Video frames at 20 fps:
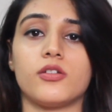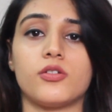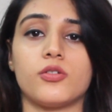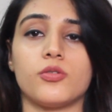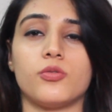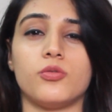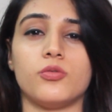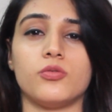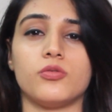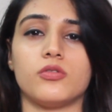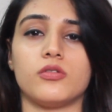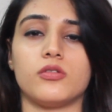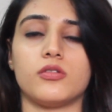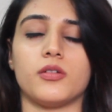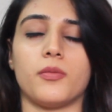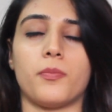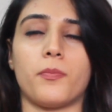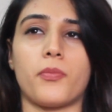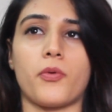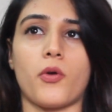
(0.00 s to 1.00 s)
to
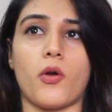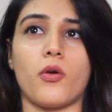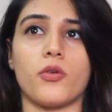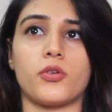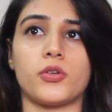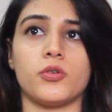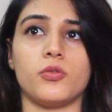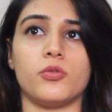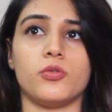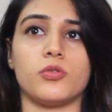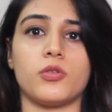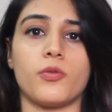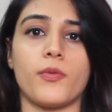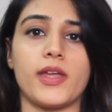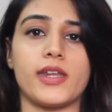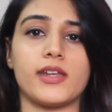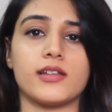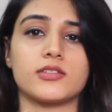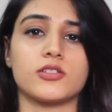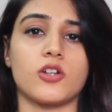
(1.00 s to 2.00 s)
the
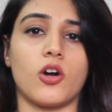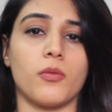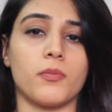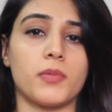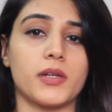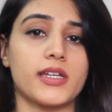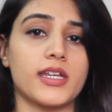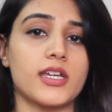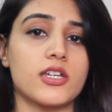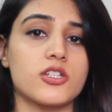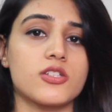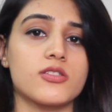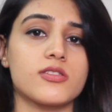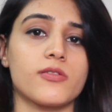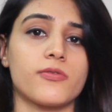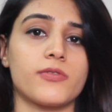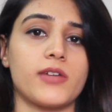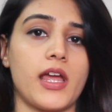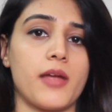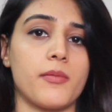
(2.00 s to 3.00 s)
various
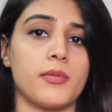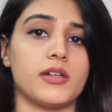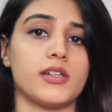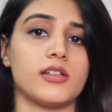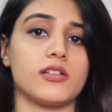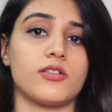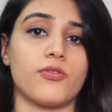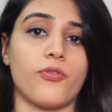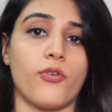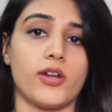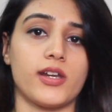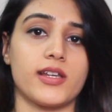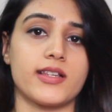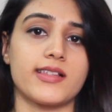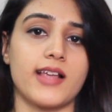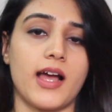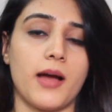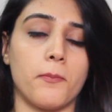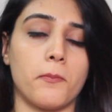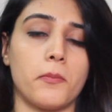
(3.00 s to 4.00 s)
complications of diabetes. For
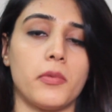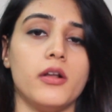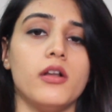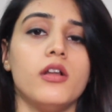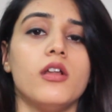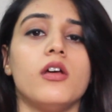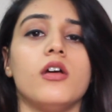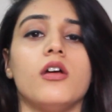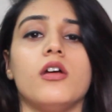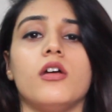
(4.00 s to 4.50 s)
example,